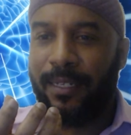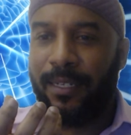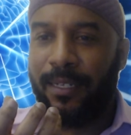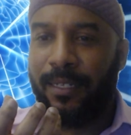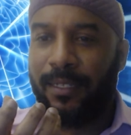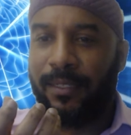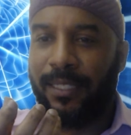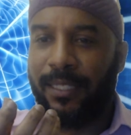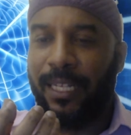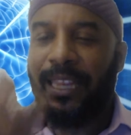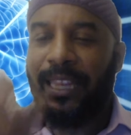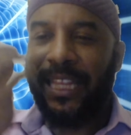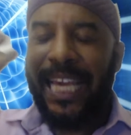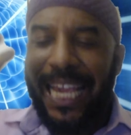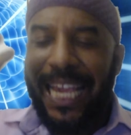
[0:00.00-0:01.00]
See,
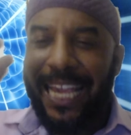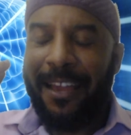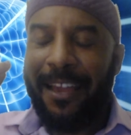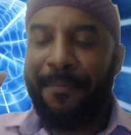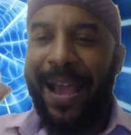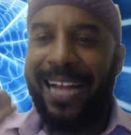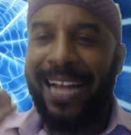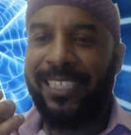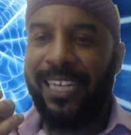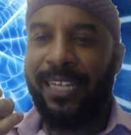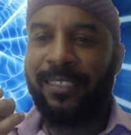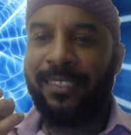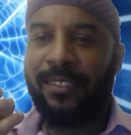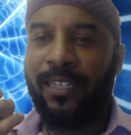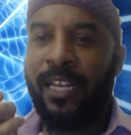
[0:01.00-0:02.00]
the
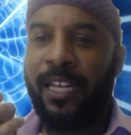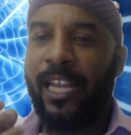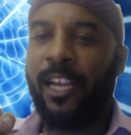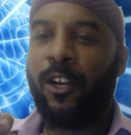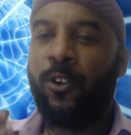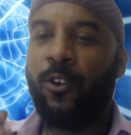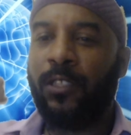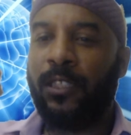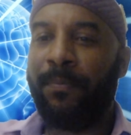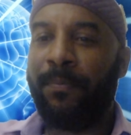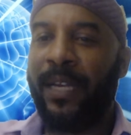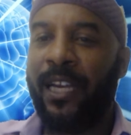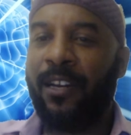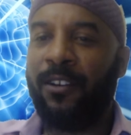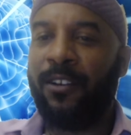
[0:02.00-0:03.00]
imagination includes the
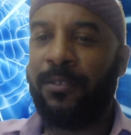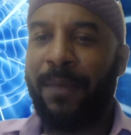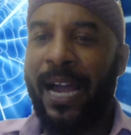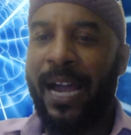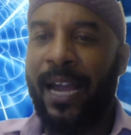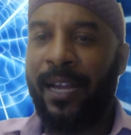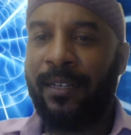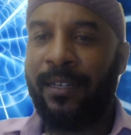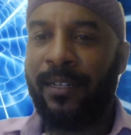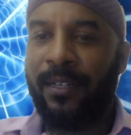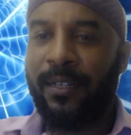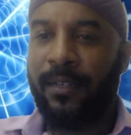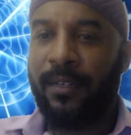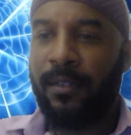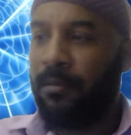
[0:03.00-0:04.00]
beginner's mind,
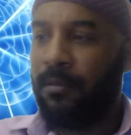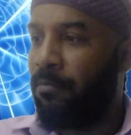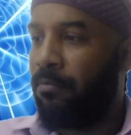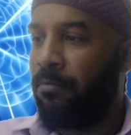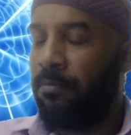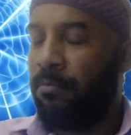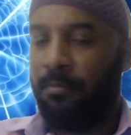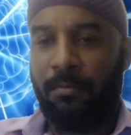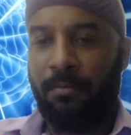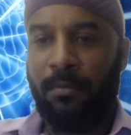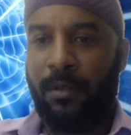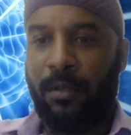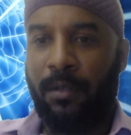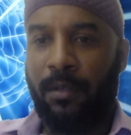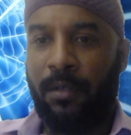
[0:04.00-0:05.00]

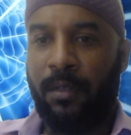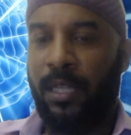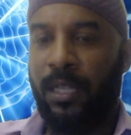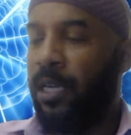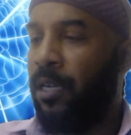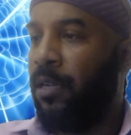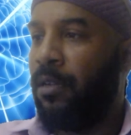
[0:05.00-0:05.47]
the